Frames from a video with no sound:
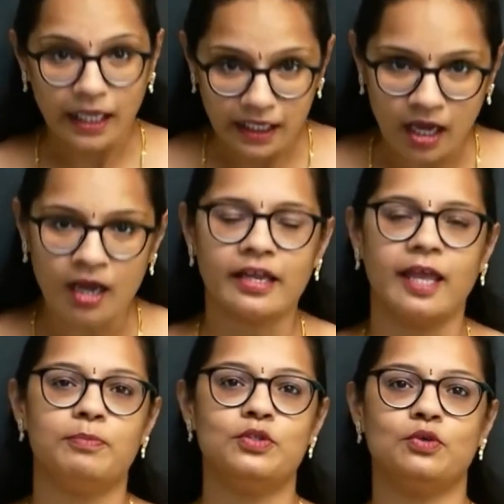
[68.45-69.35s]
In our
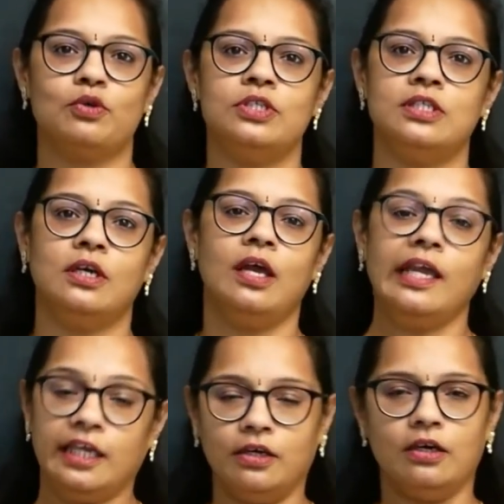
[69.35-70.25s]
episodes
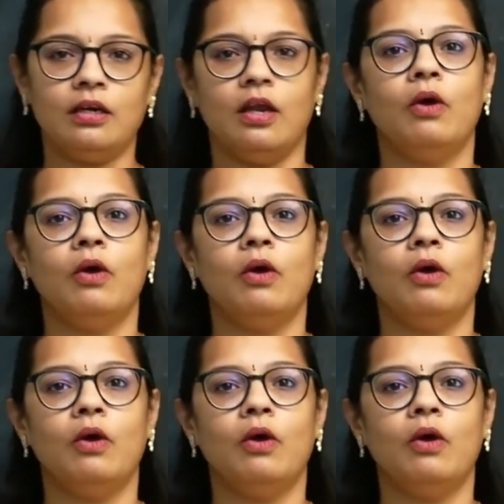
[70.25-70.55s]
here,